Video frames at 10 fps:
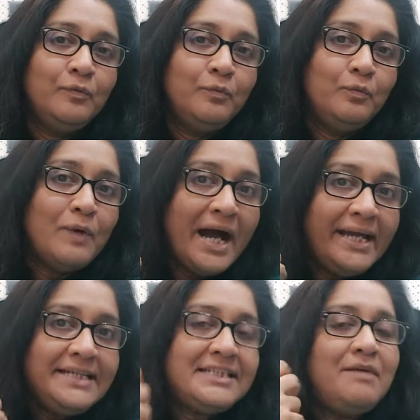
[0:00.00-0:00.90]

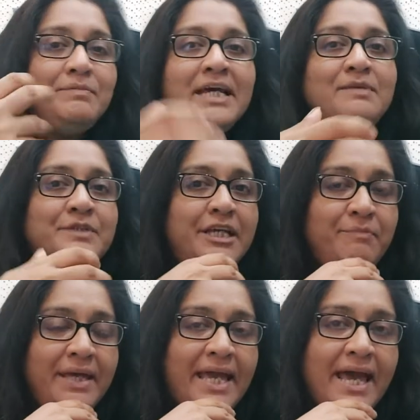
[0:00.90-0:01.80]
why sometimes he
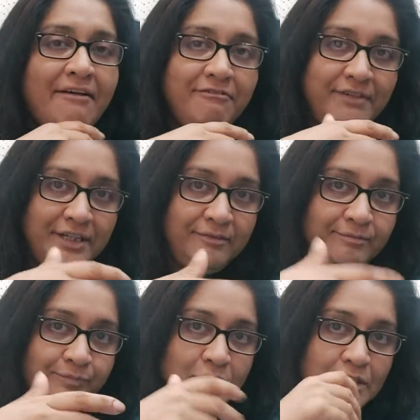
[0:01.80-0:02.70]
may have
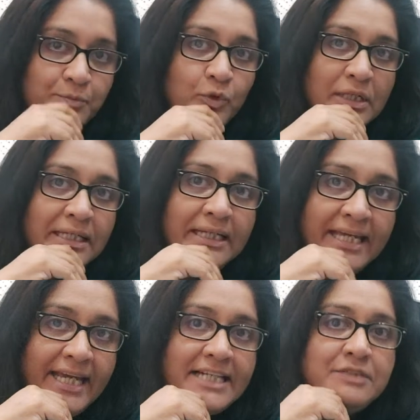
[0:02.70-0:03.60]
spoken
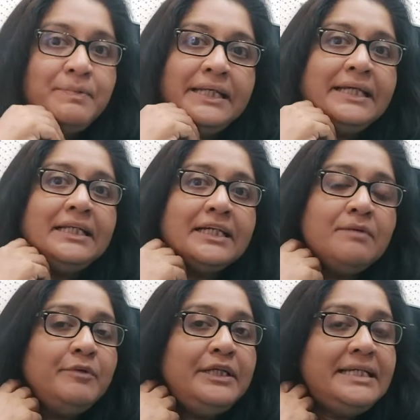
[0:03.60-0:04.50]
against particular
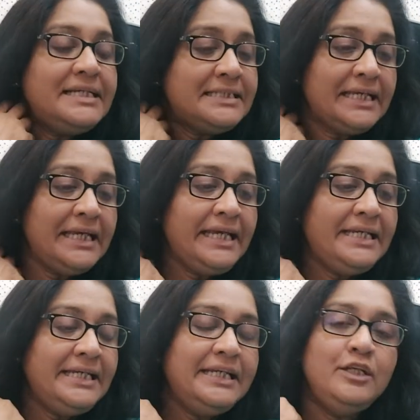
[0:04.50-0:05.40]
communities. He
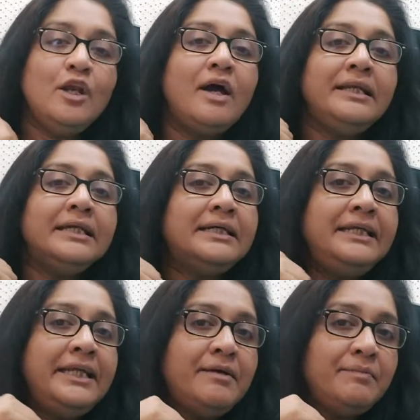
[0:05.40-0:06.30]
did not
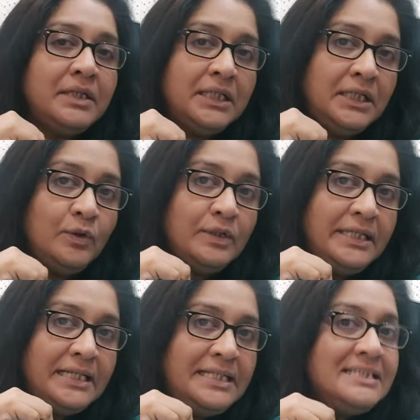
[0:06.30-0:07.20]
condemn
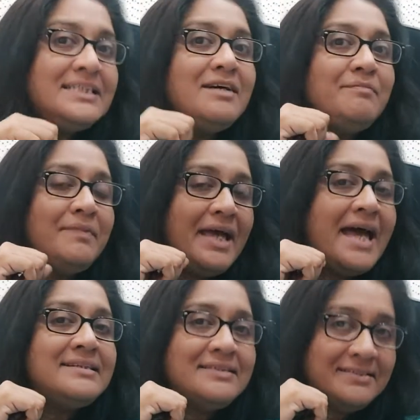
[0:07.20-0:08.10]
colonialism
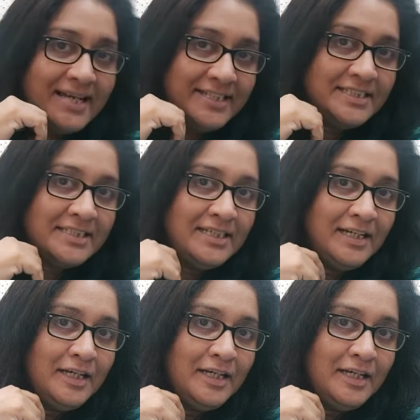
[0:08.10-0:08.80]
as such,